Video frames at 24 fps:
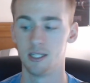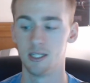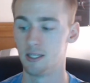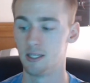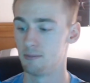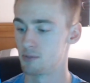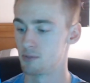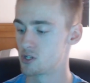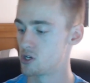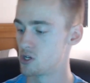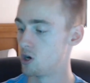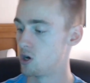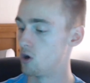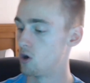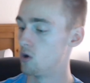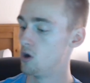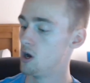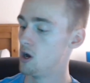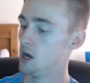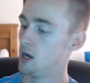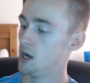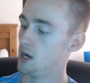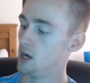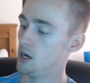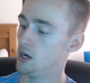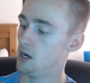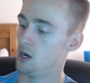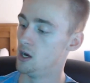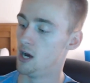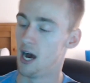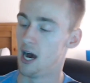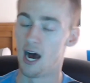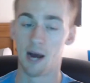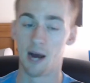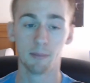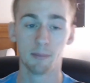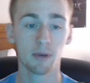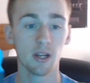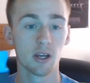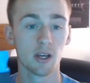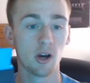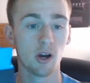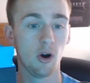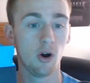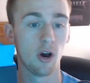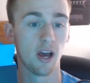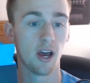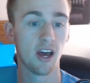So I'm going to
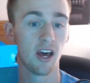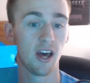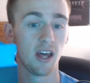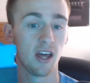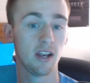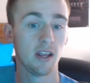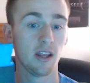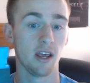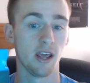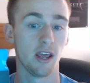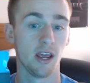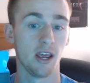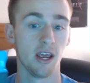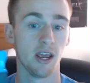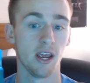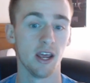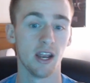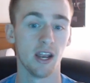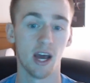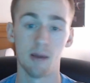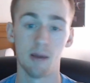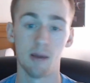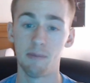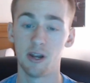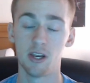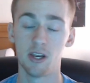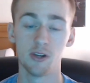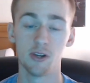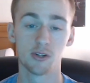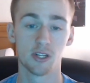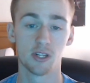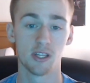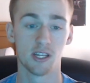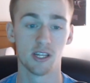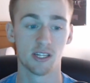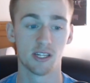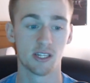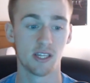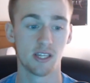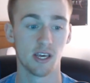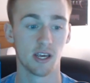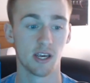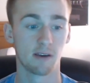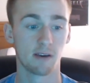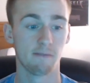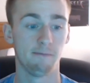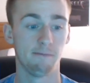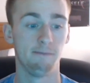go ahead, and I've been using this
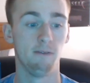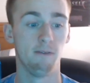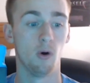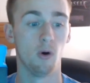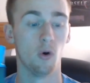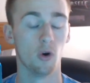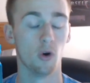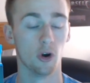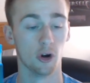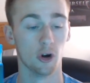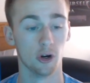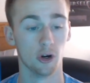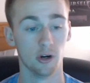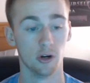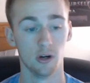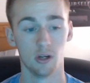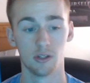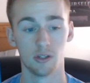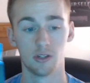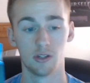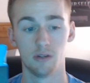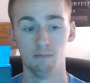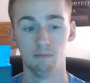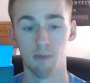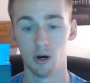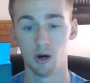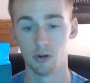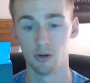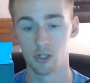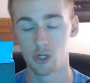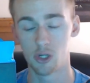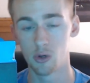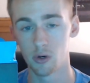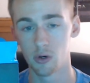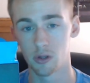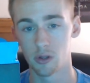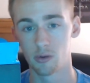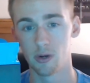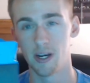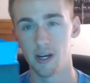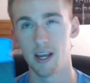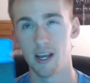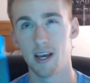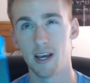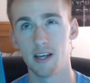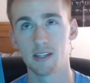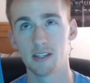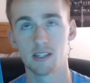thing for about 2 or 3
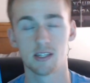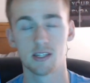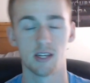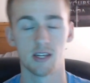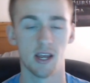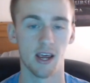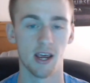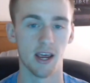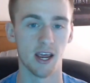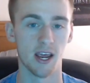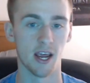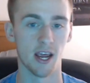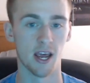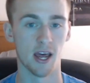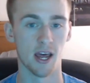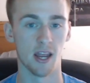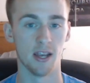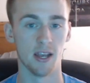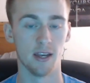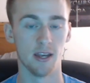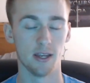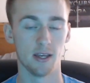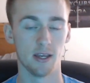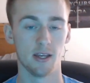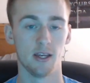days, and